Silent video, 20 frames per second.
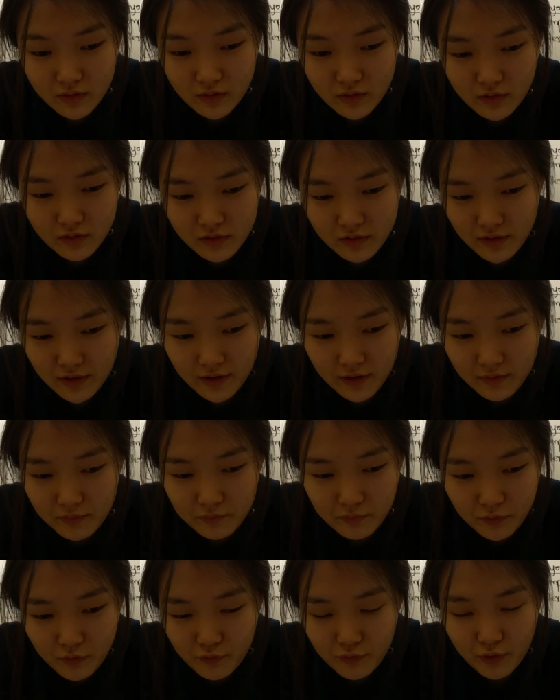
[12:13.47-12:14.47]
is like
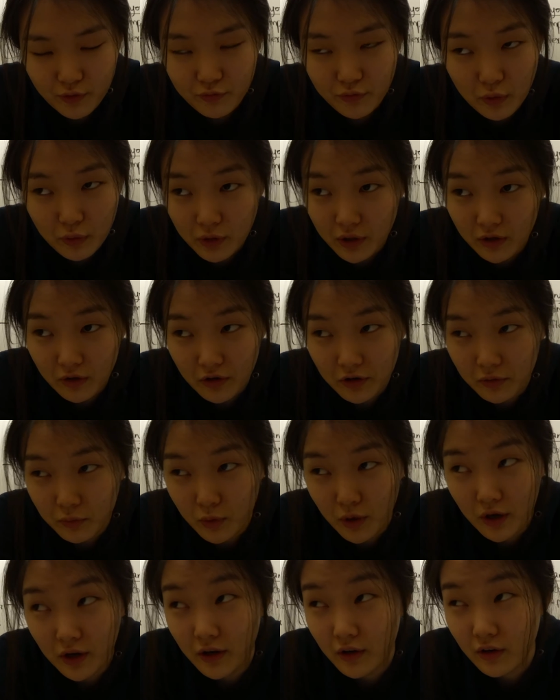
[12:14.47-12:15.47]
free-floating
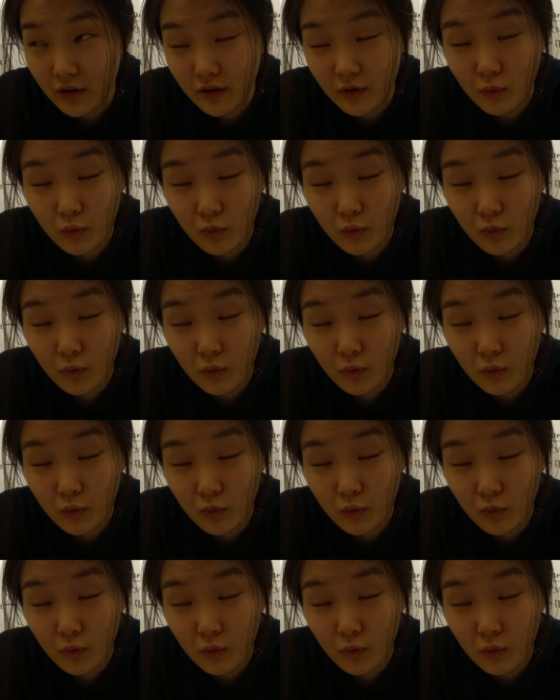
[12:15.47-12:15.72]
aquatic